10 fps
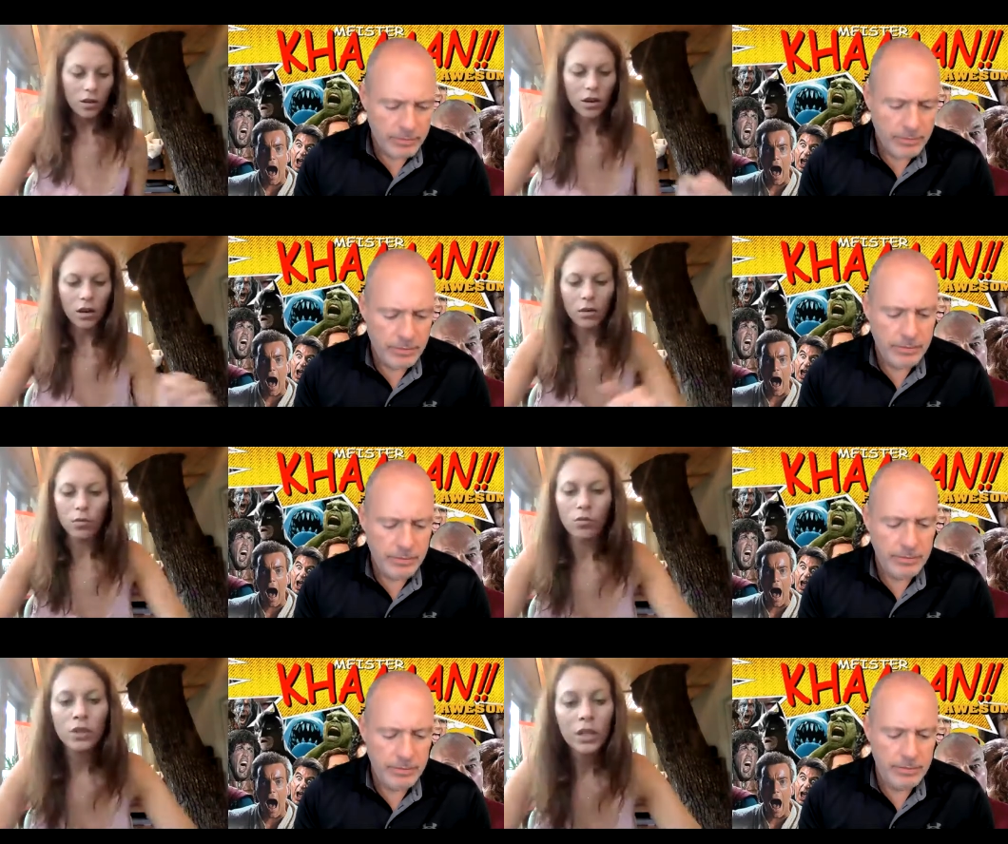Speaker 1: a a
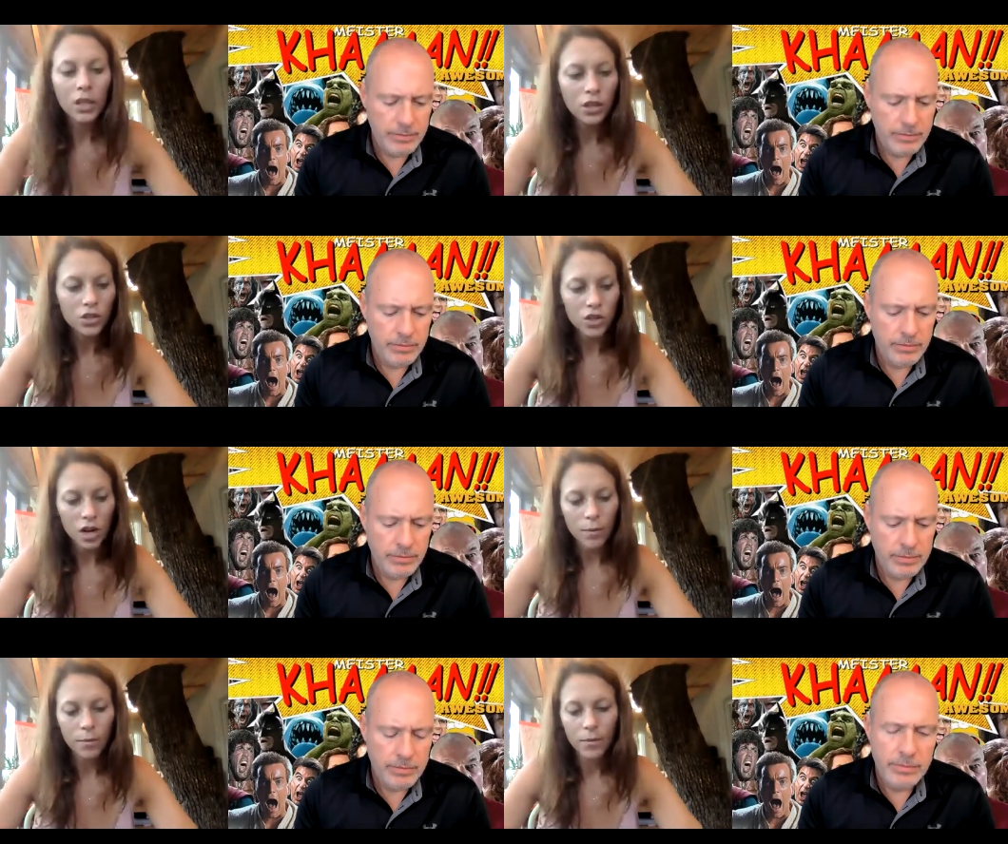really good
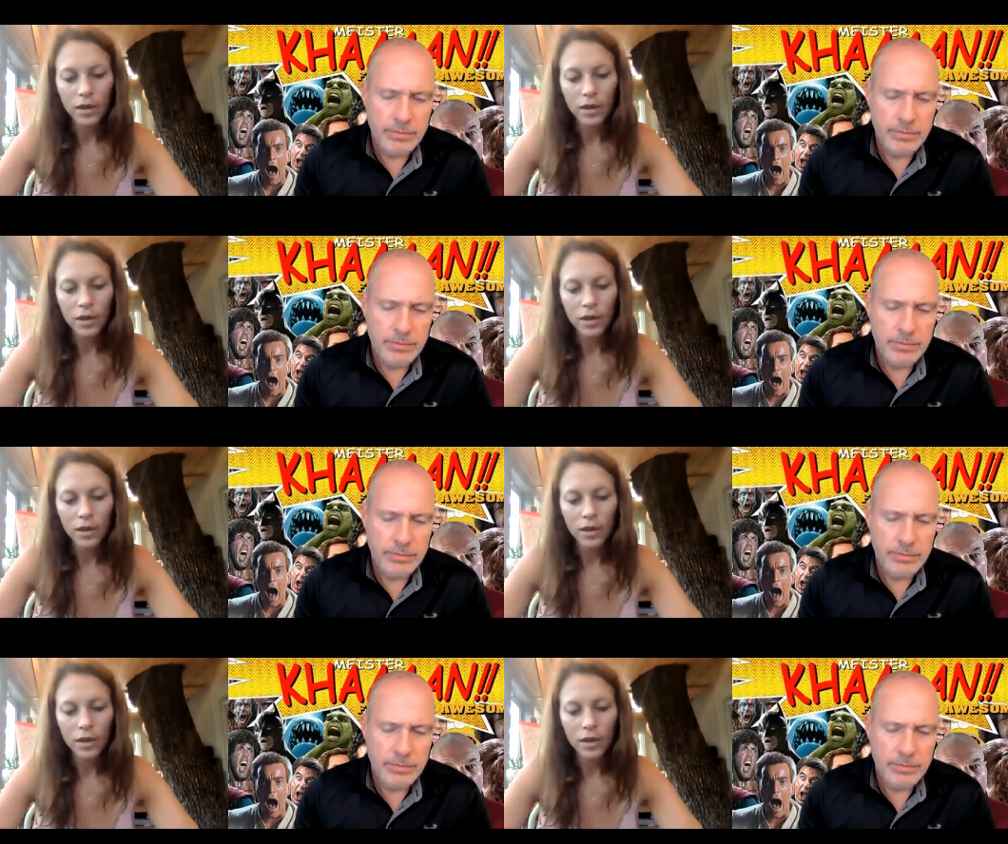job